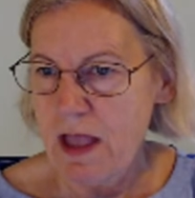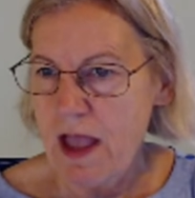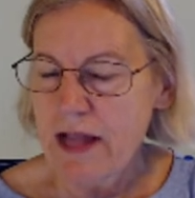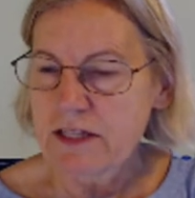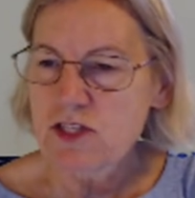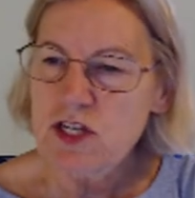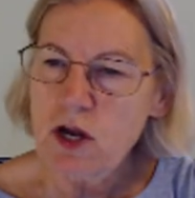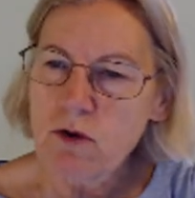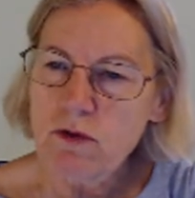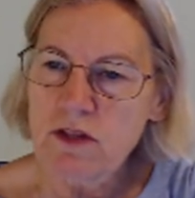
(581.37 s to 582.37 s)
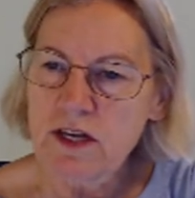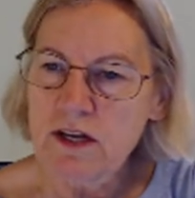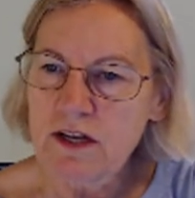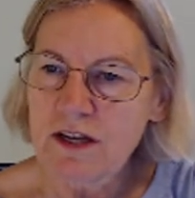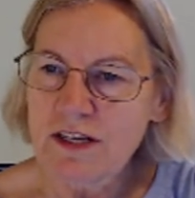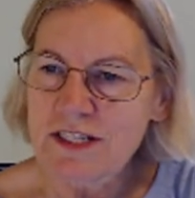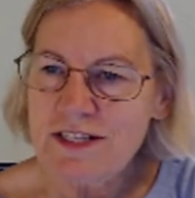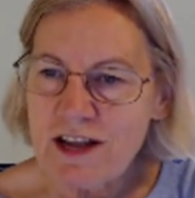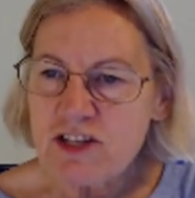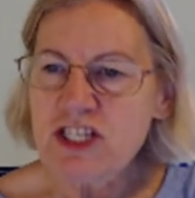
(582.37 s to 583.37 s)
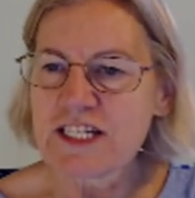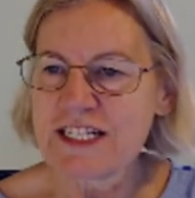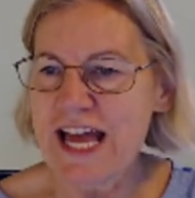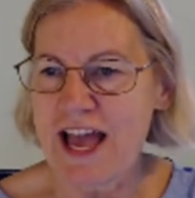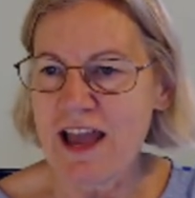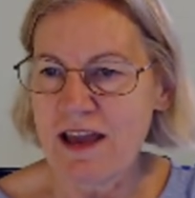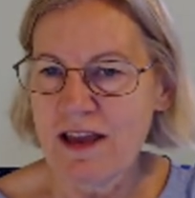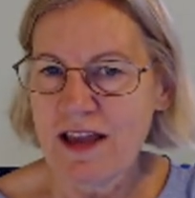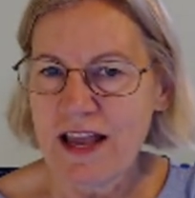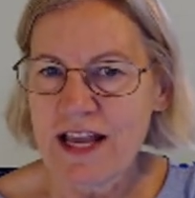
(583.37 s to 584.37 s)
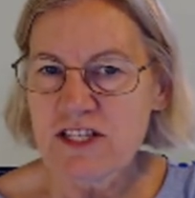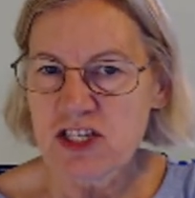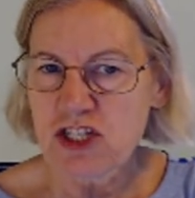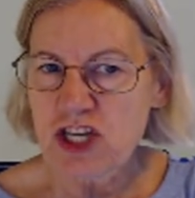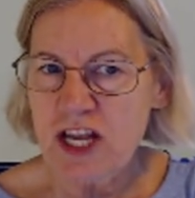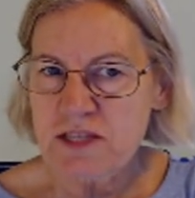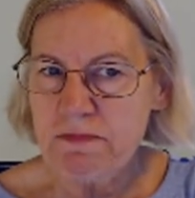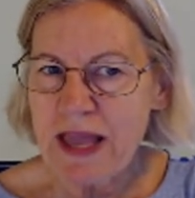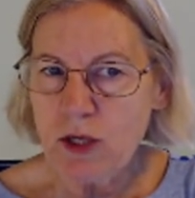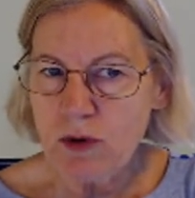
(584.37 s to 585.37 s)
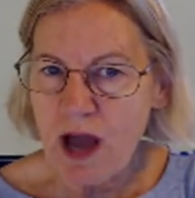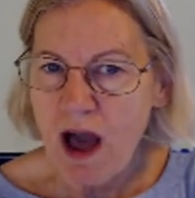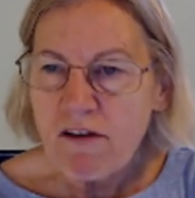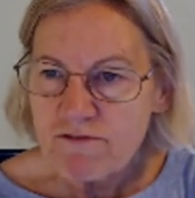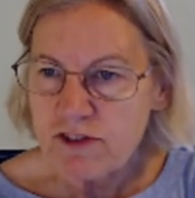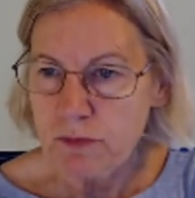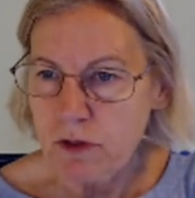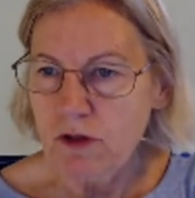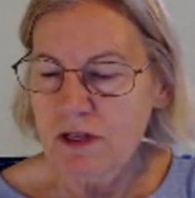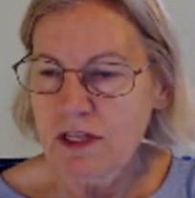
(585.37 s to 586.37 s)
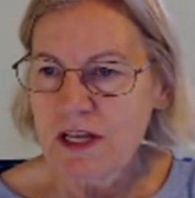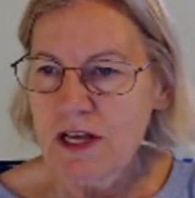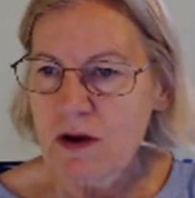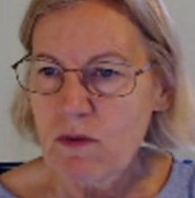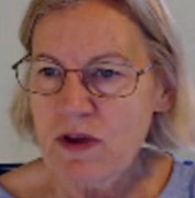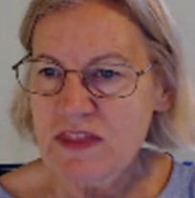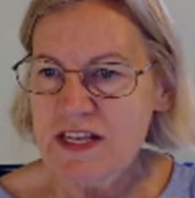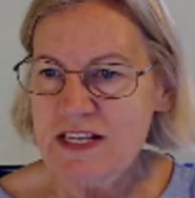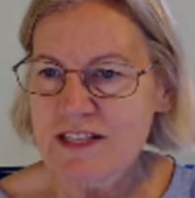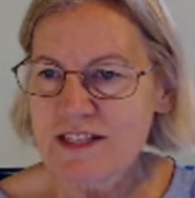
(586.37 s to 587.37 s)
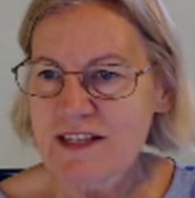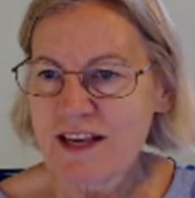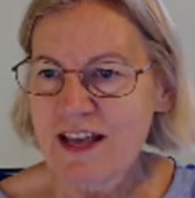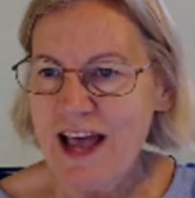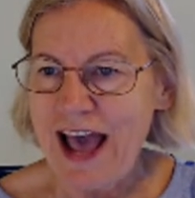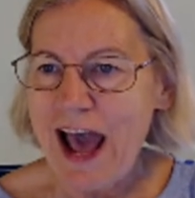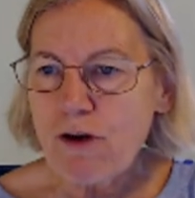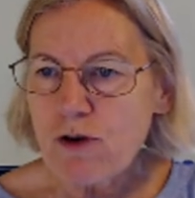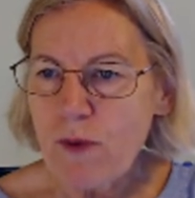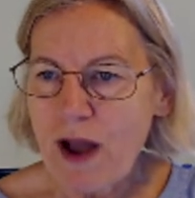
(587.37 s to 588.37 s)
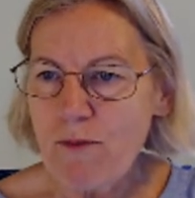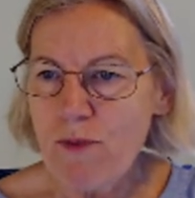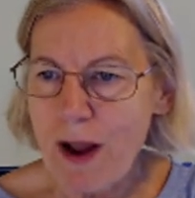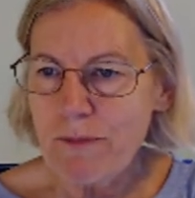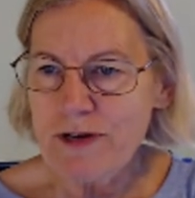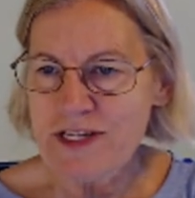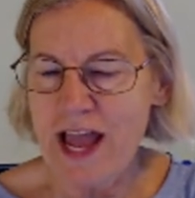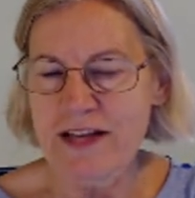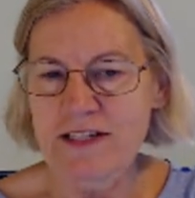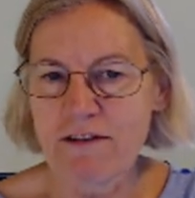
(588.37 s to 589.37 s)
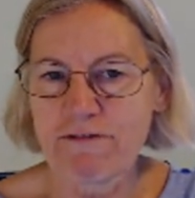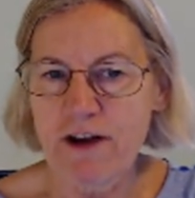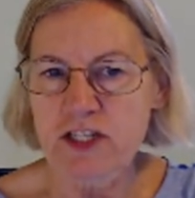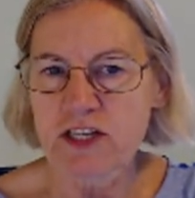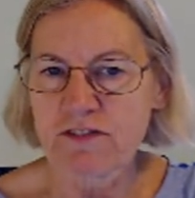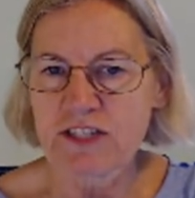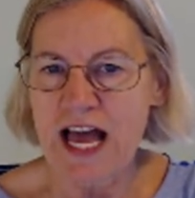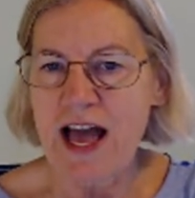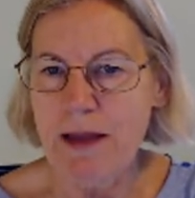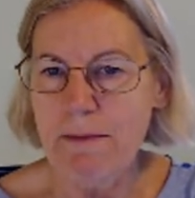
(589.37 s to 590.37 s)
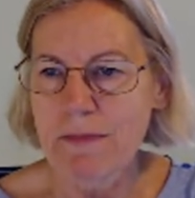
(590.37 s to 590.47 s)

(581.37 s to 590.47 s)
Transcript: And so the discussion today is to just make you comfortable with this, how do I represent a function of time